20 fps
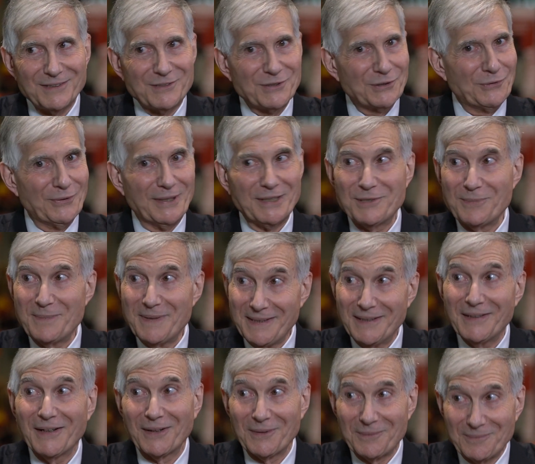It's great to be
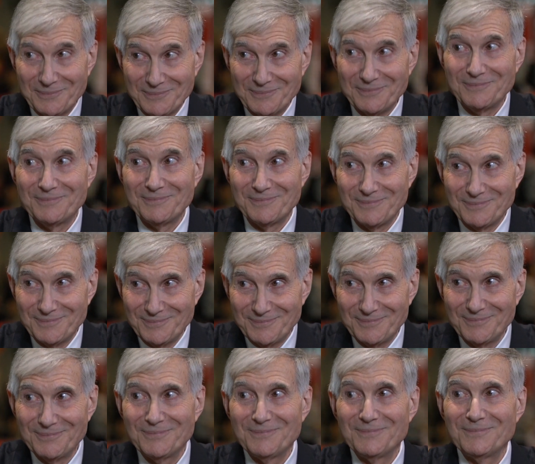here. Thank
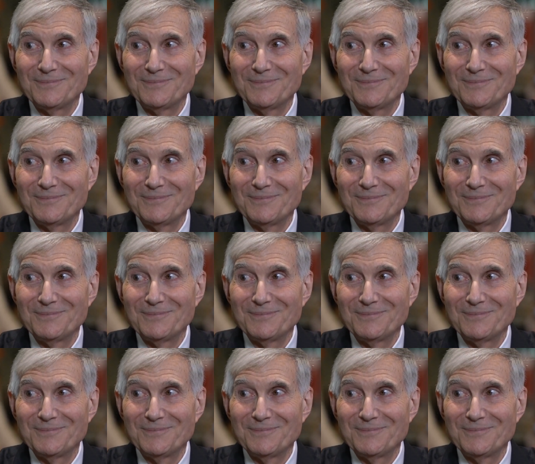you.